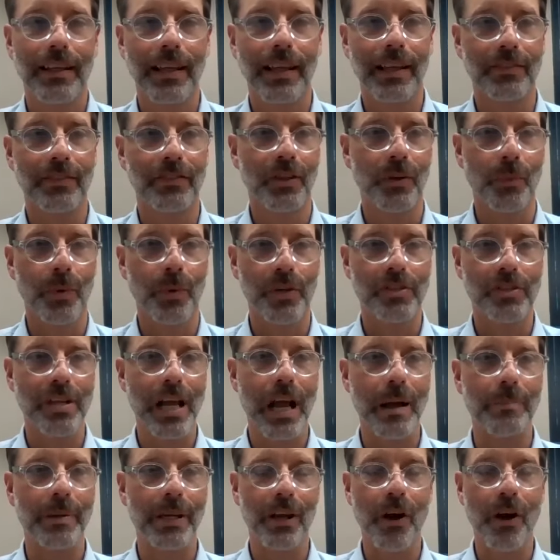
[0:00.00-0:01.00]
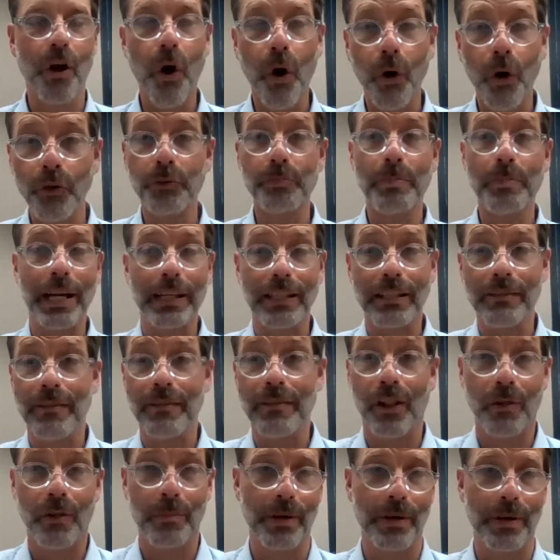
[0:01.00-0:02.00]
And so we're stopping all spec
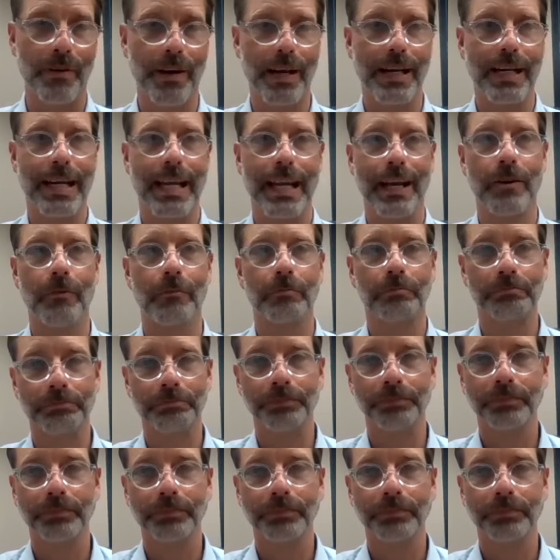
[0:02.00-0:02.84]
development right now.